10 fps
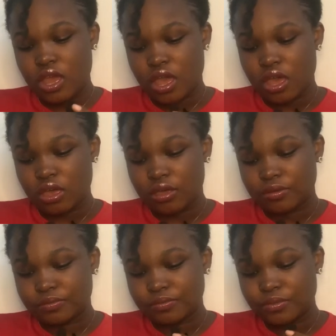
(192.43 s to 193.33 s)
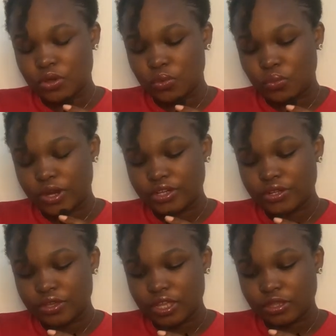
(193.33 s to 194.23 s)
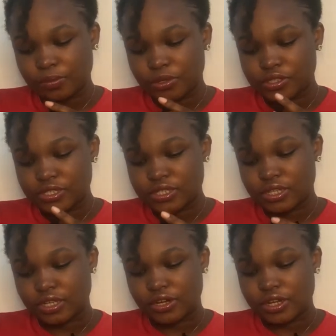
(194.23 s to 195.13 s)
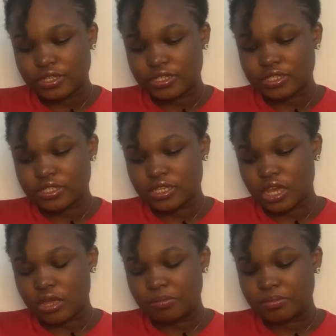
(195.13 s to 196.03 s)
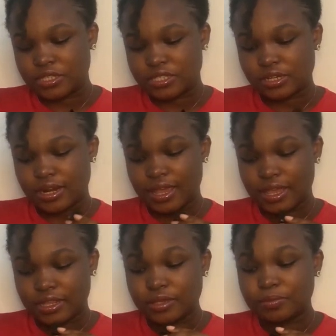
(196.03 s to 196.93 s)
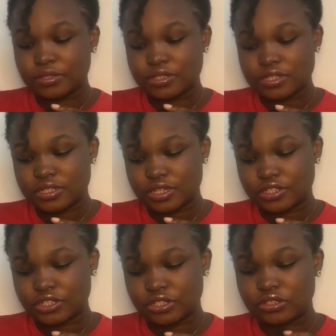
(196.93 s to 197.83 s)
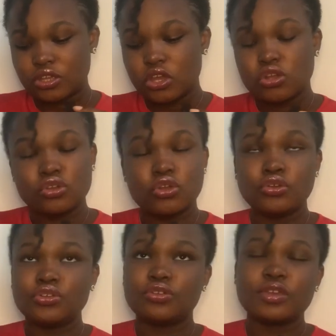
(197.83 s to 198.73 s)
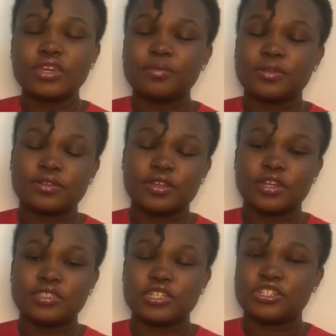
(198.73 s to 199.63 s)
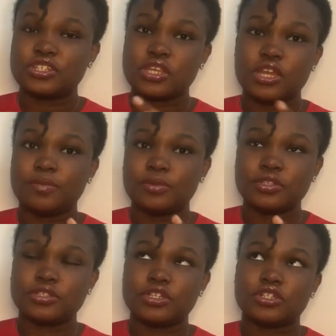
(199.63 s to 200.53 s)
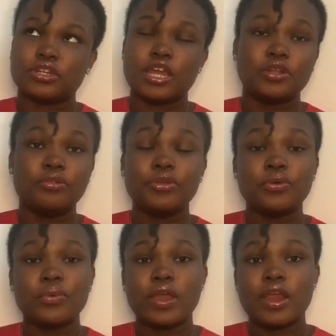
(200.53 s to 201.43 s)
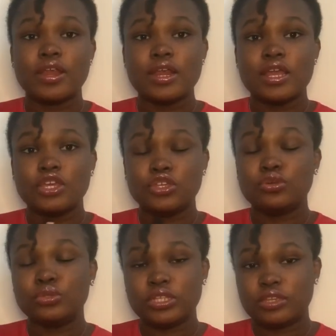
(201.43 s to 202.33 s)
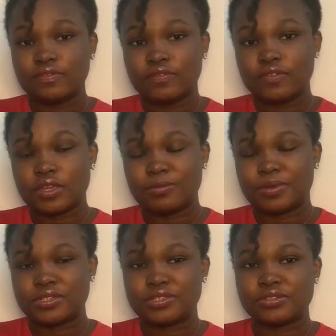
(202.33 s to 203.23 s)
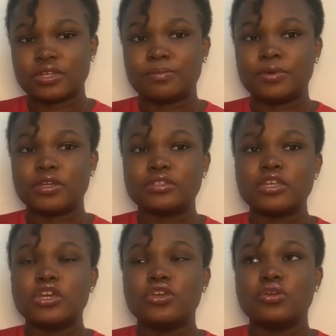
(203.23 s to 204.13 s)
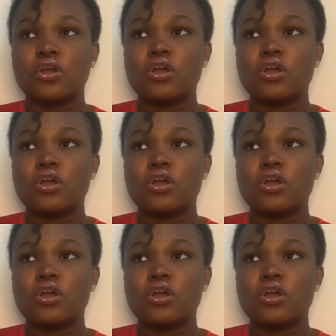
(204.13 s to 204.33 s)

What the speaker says: Where do you get the police clearance? Is it at any police station? No, you don't get clearance at just any police station. I don't know where you live in particular, but you